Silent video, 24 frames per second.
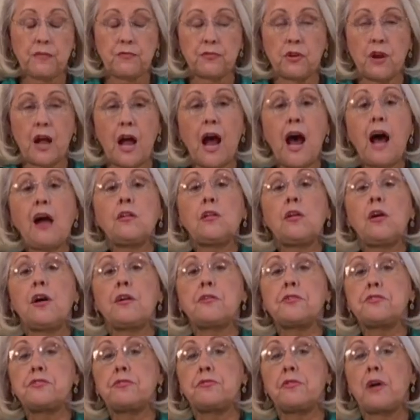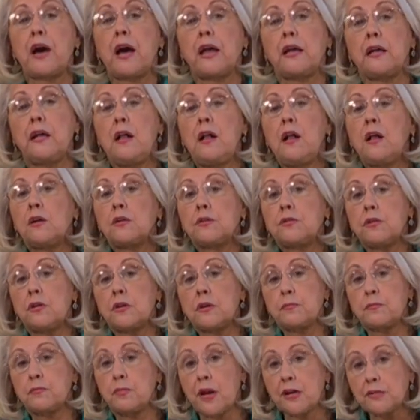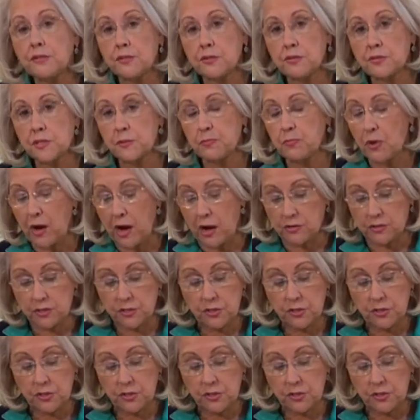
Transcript: or how long do I cook Brussels sprouts?